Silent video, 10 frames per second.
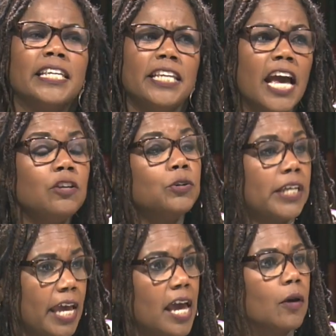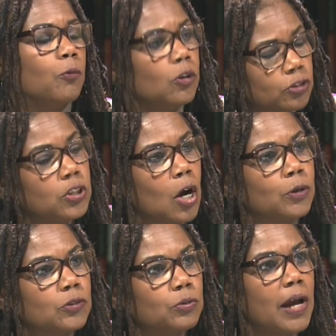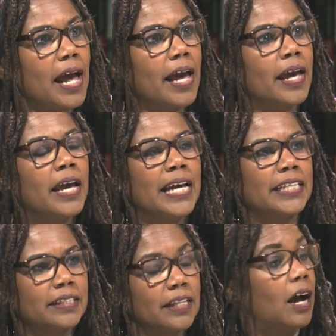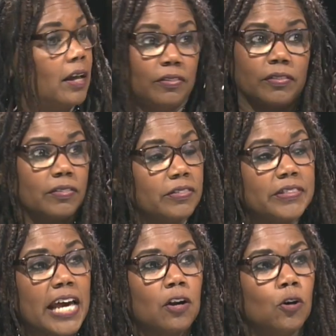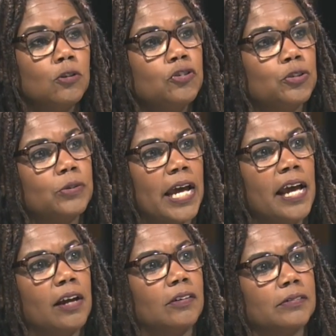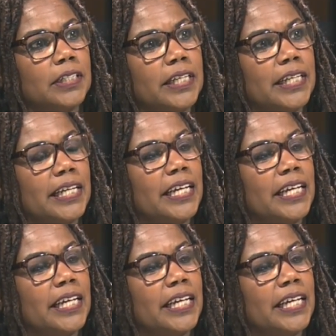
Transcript: Yeah, you can, won't you go and try? That holds you down. Yeah.